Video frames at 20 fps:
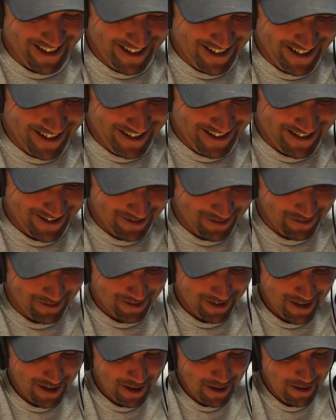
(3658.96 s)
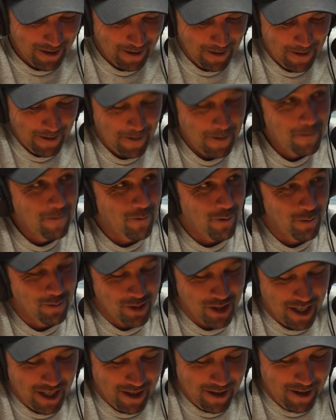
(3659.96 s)
I, I usually turn it down. From
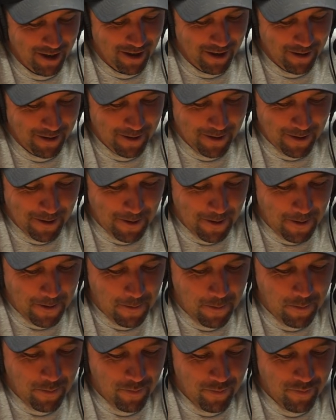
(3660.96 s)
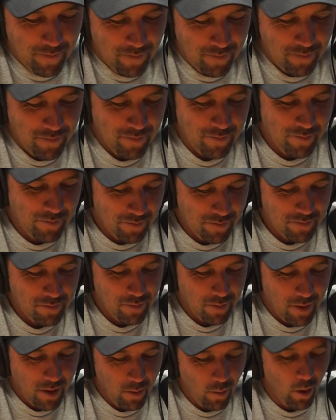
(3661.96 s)
JNR. R. Okay, I'll keep it down.
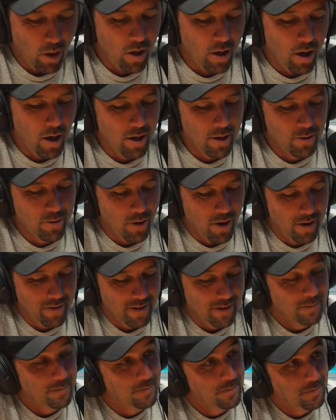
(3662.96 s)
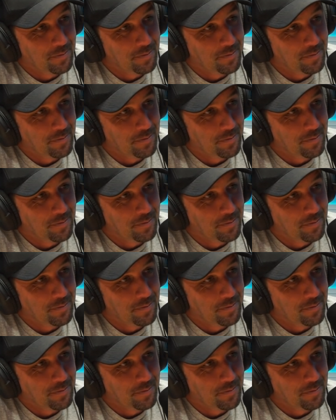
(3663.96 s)
What car are you driving?